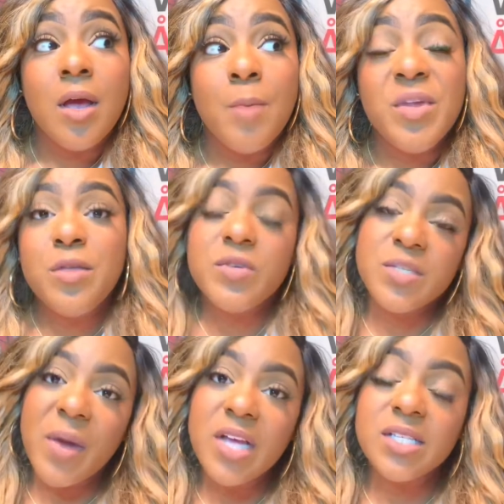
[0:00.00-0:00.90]
But the
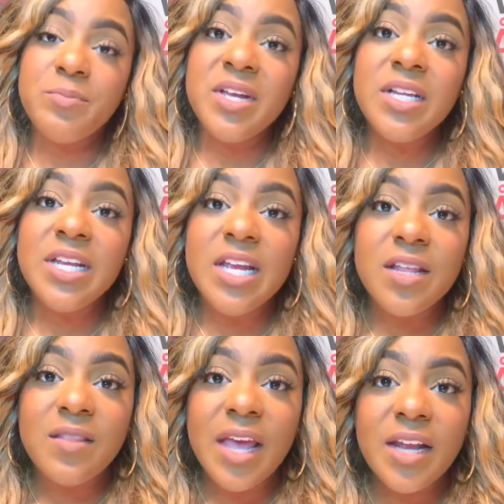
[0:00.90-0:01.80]
responsibility
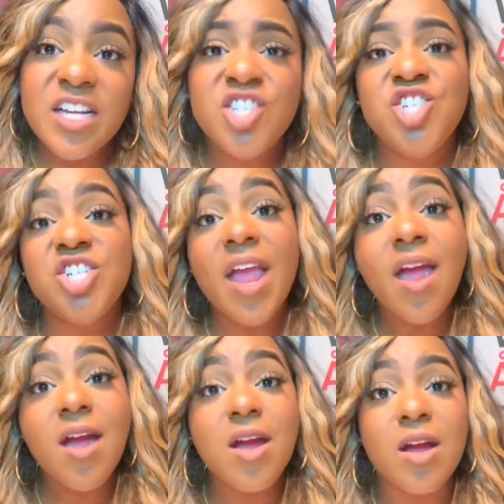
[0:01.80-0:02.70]
in that is
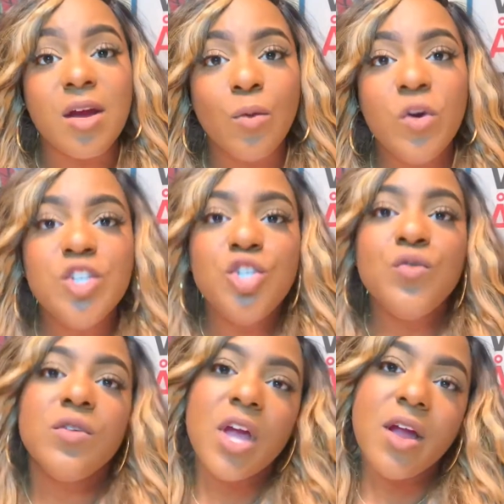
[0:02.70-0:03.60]
share what
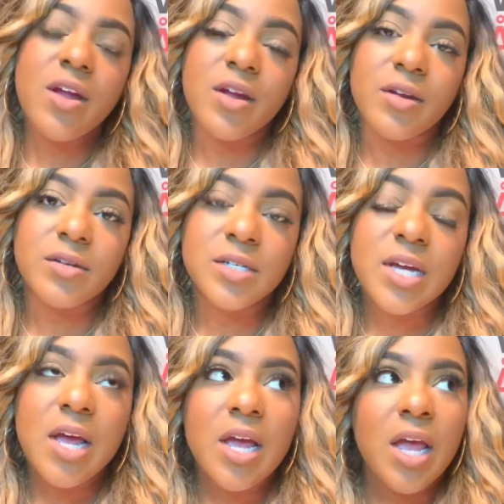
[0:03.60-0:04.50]
you learned.
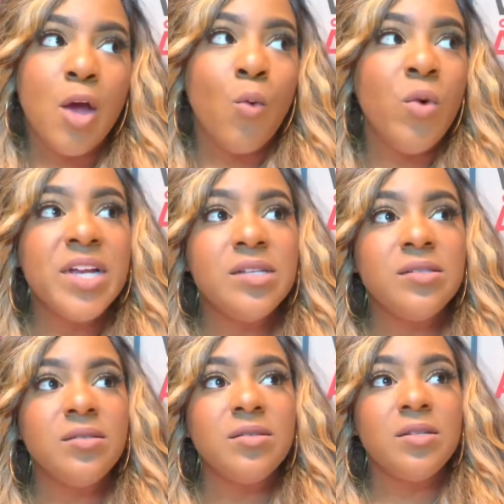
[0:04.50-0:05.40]

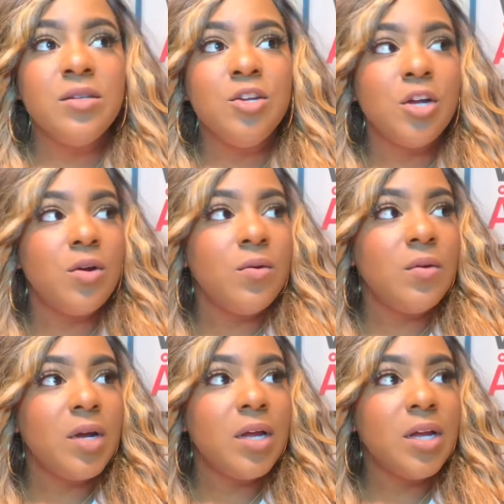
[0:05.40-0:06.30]
When, you
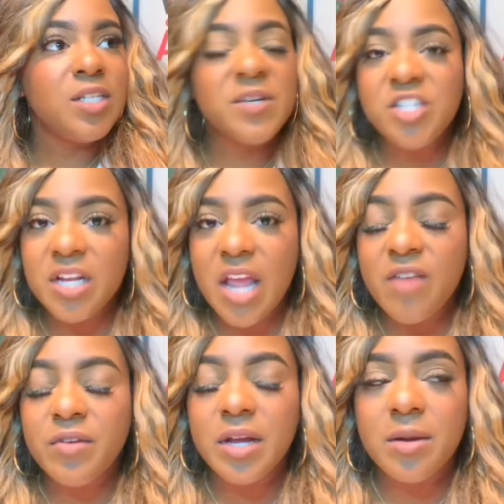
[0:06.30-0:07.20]
know, especially in the
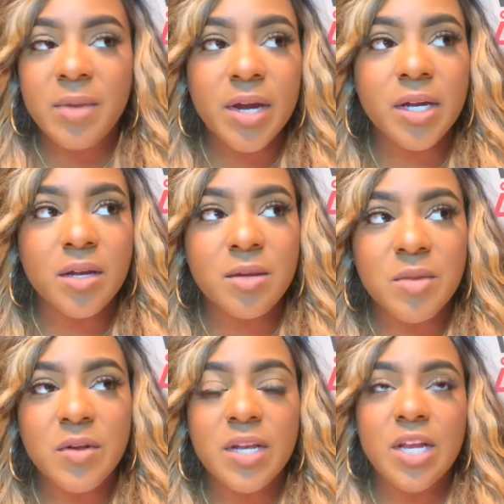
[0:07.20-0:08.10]
African American
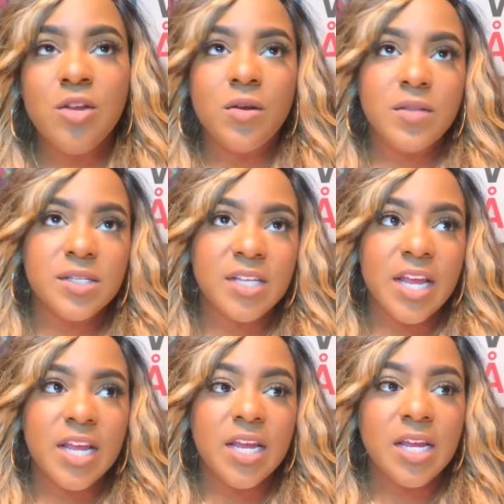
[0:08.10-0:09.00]
community, you know, the
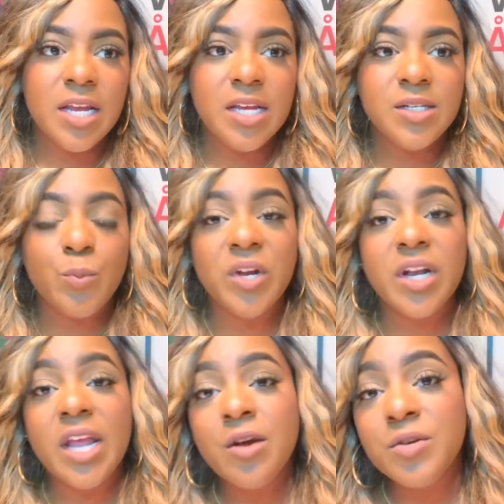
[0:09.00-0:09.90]
saying is, when
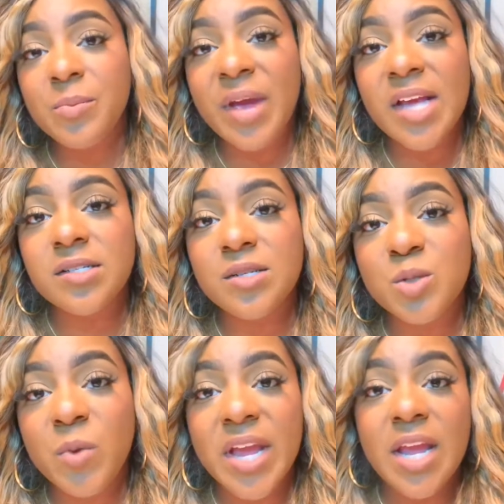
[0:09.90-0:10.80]
an elder passes
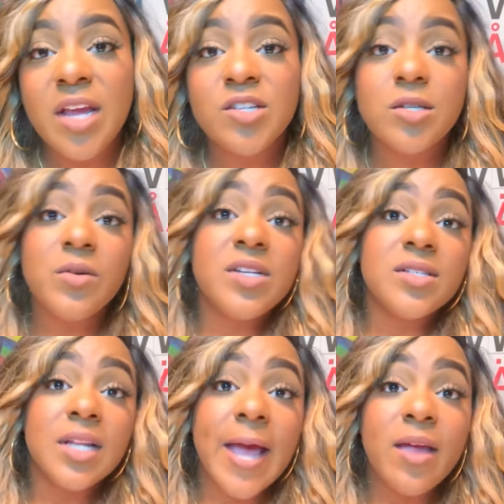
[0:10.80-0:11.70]
away, so does
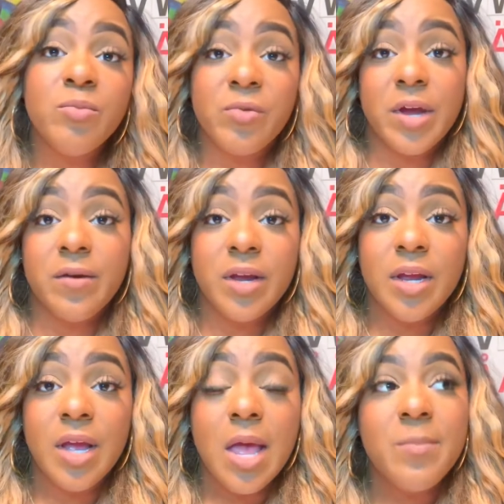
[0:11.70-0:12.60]
a library,
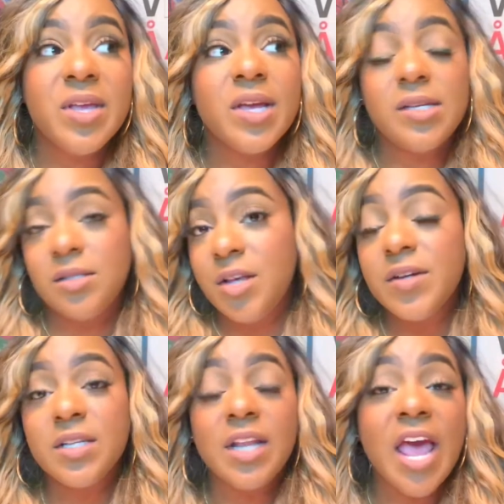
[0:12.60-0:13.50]
because
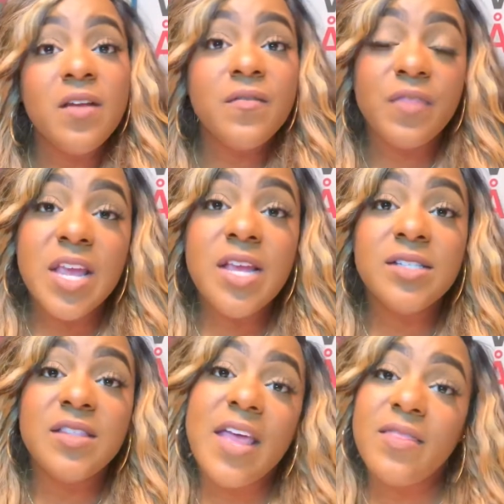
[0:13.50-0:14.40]
there's a lot of
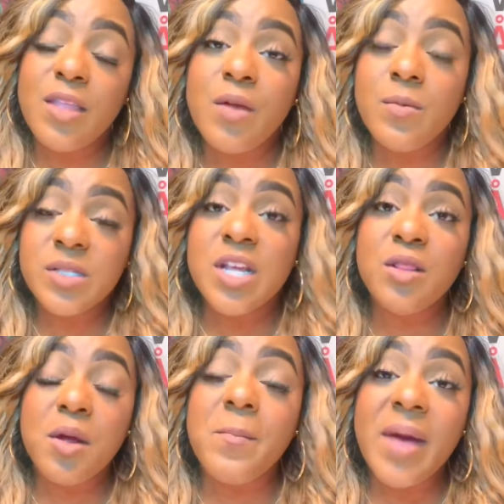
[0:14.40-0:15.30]
things that was in
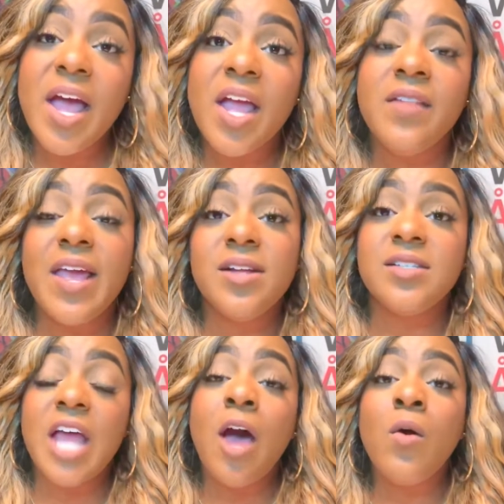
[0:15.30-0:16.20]
their mind that is
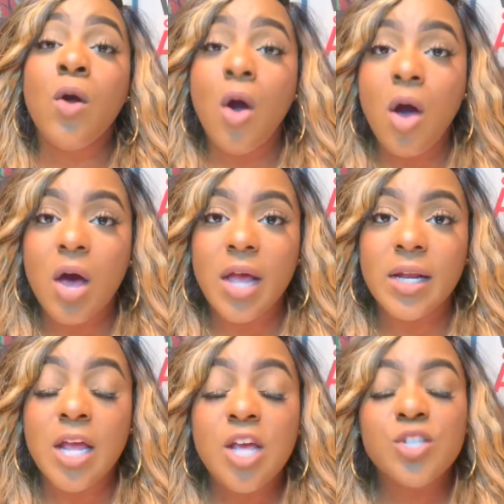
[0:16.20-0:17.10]
now
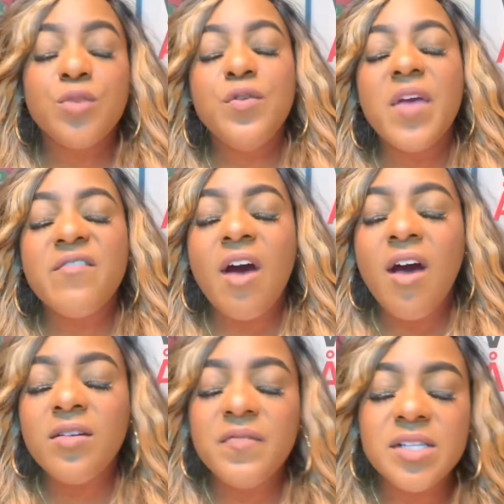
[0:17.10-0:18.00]
gone. So if you have
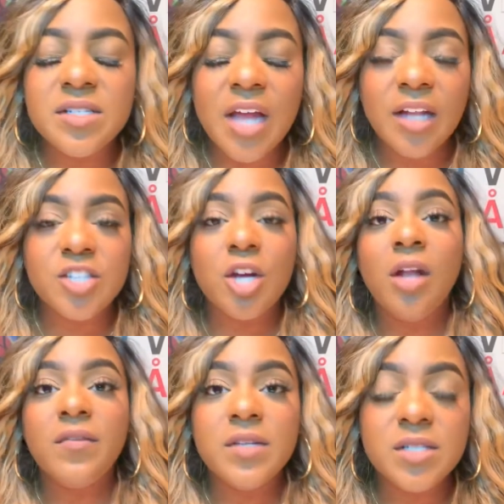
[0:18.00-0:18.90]
all of this knowledge,
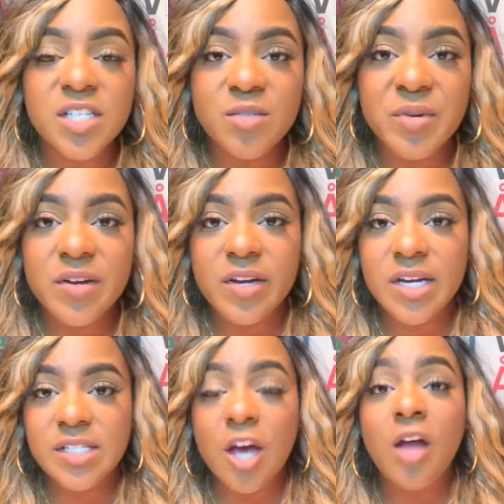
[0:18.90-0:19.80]
all of this
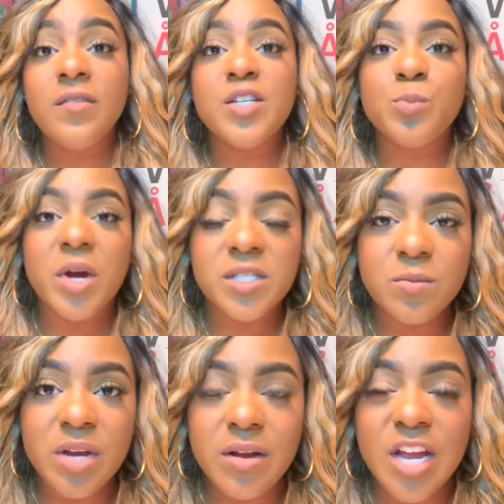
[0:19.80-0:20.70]
experience, all of this
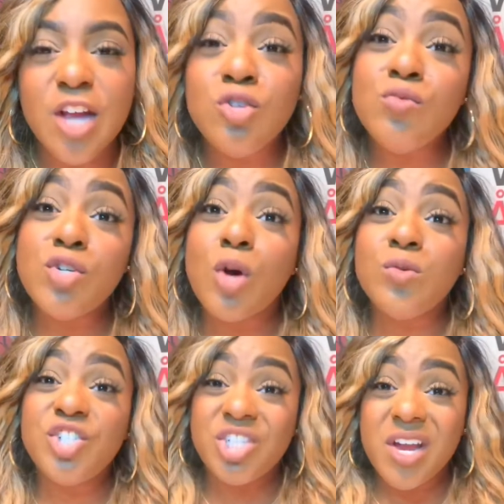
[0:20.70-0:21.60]
prosperity, and you
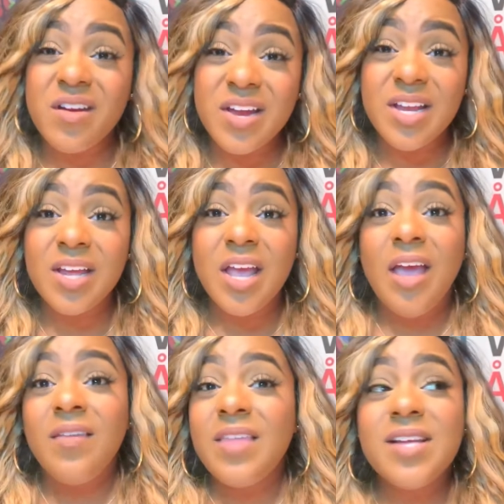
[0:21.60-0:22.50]
don't share it,
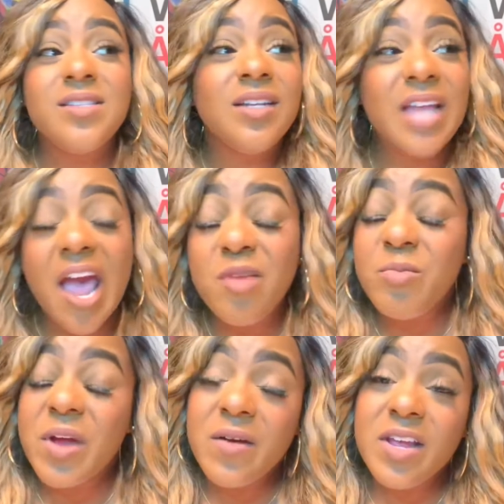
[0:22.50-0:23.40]
that's a
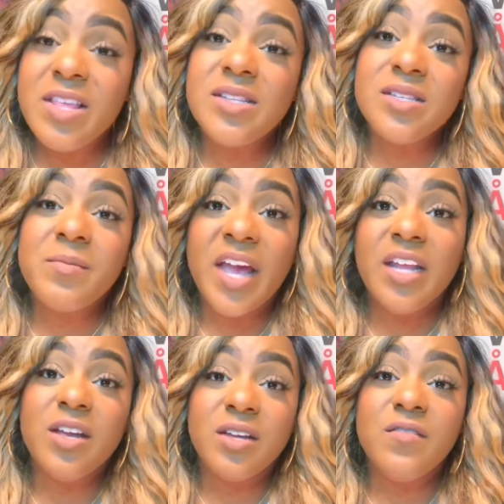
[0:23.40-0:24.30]
library that
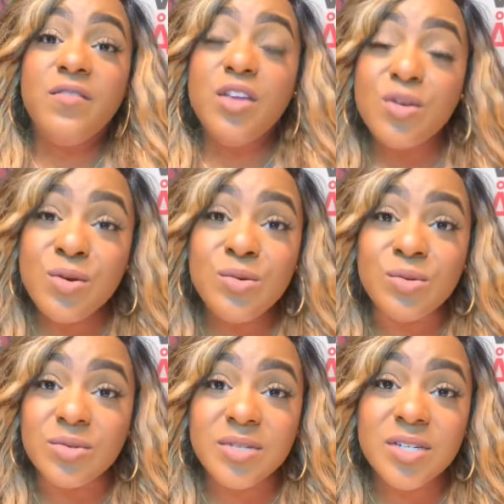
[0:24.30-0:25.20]
somebody could have
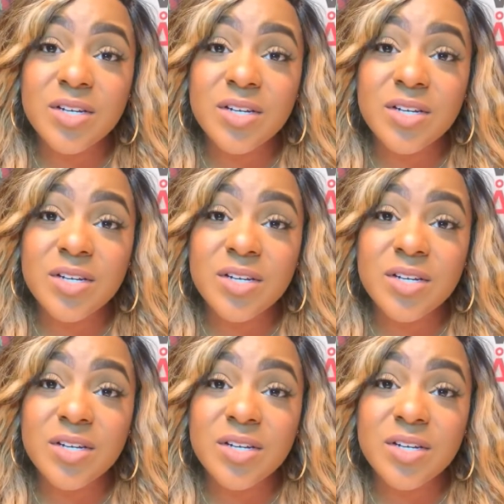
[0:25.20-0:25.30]
used.